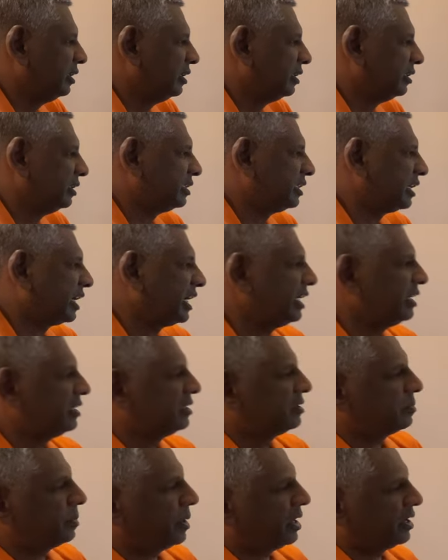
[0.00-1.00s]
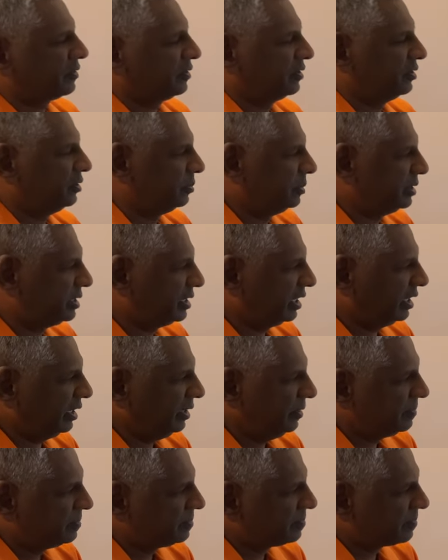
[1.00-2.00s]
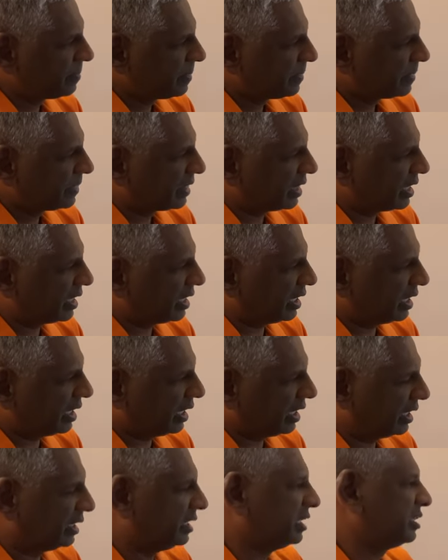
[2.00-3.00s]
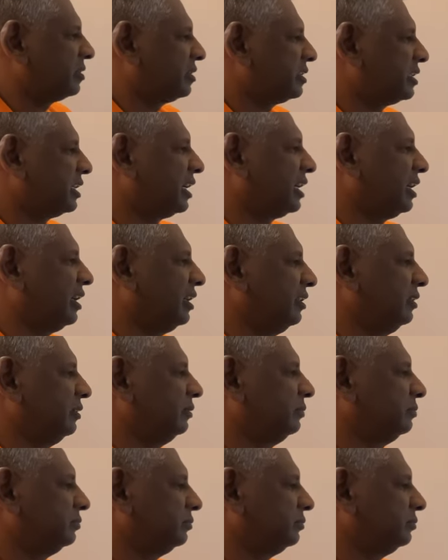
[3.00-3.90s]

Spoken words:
This again is part of the UB City. This was a little